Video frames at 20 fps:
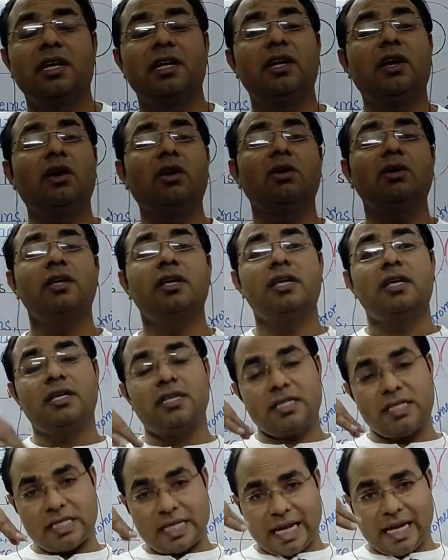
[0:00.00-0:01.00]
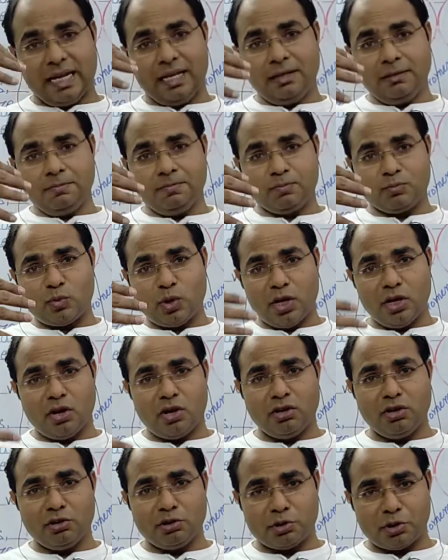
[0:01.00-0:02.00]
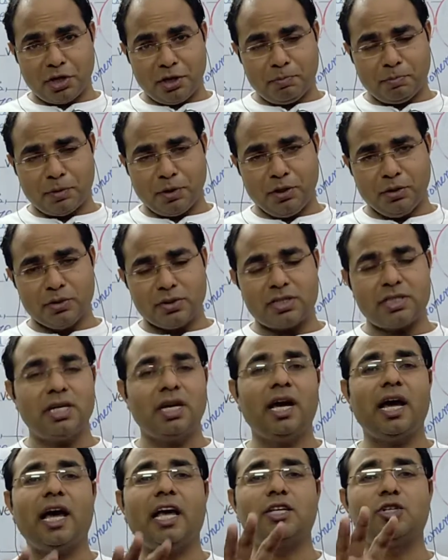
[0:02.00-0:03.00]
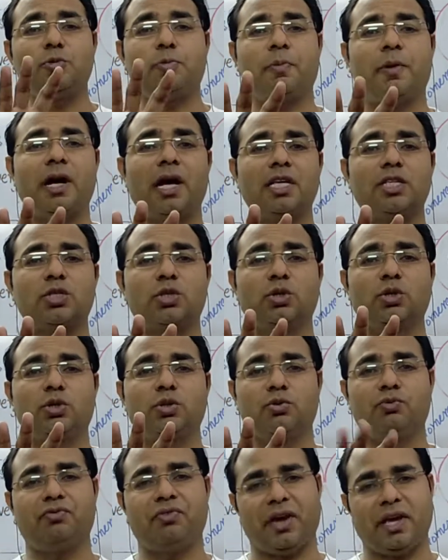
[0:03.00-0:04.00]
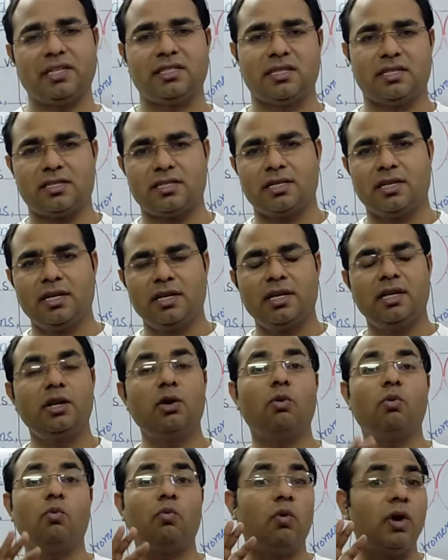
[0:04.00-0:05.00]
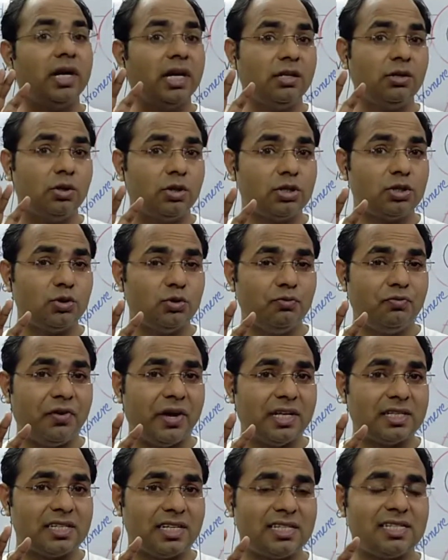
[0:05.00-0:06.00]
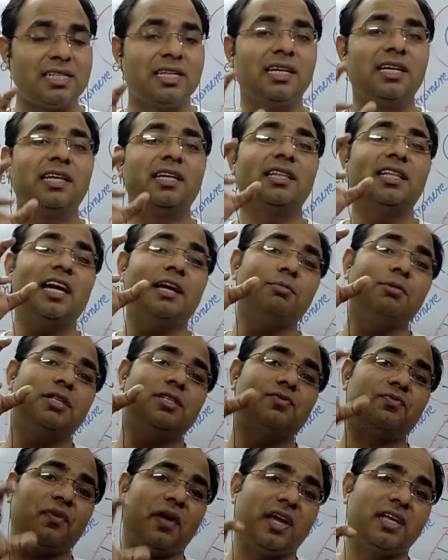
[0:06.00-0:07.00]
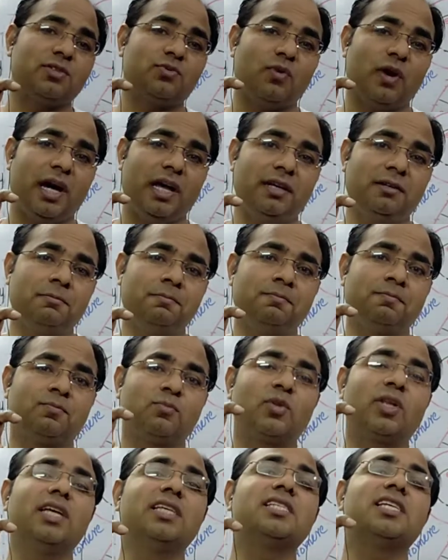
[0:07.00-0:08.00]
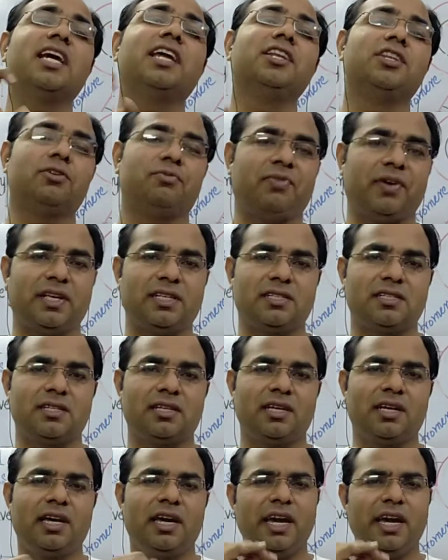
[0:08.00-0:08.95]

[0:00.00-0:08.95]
Now cell, in order to reproduce, has to pass through two phases. Now what are those two phases? That means phase 1 is interphase.